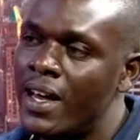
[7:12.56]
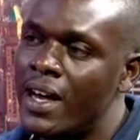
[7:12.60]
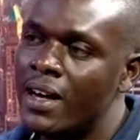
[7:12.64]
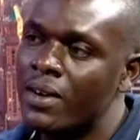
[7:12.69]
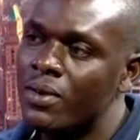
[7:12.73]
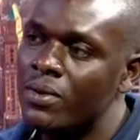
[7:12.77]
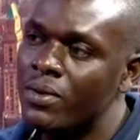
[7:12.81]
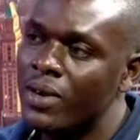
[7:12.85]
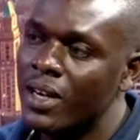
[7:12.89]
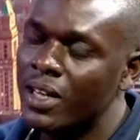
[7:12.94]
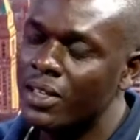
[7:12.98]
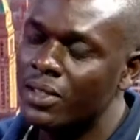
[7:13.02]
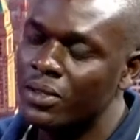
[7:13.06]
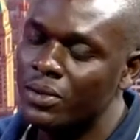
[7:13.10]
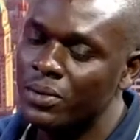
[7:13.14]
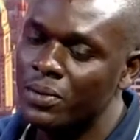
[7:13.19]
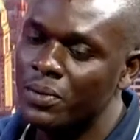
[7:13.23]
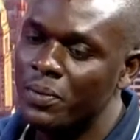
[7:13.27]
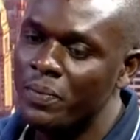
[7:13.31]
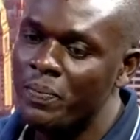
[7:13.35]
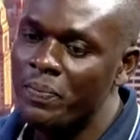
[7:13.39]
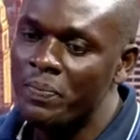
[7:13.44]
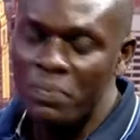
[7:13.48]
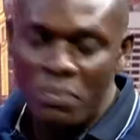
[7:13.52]
inaanguka tu.
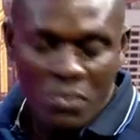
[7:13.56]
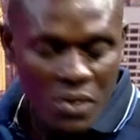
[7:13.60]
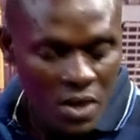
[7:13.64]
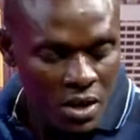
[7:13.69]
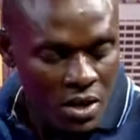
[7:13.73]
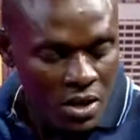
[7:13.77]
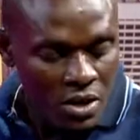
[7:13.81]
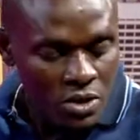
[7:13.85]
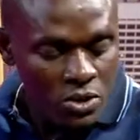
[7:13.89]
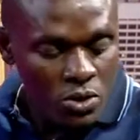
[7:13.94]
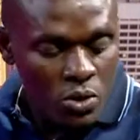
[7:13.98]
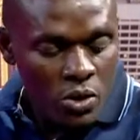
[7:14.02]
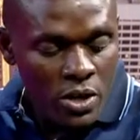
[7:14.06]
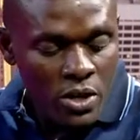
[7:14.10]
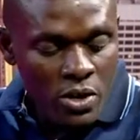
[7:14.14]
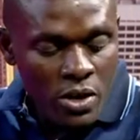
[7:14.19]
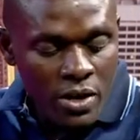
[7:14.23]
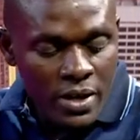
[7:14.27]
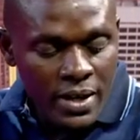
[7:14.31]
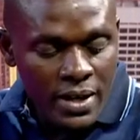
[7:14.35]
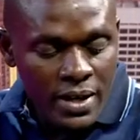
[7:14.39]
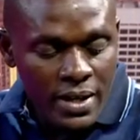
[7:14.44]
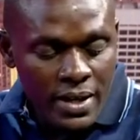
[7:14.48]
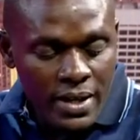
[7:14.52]
So
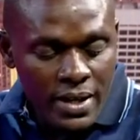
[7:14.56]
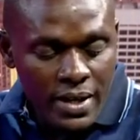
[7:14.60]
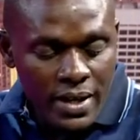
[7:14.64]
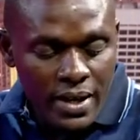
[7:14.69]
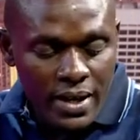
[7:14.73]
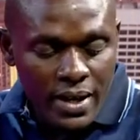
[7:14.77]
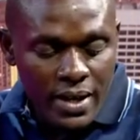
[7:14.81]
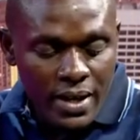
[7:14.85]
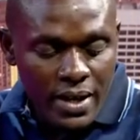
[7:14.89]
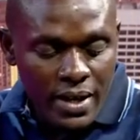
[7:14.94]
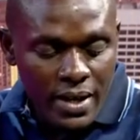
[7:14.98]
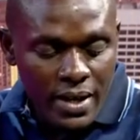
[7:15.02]
hiyo nini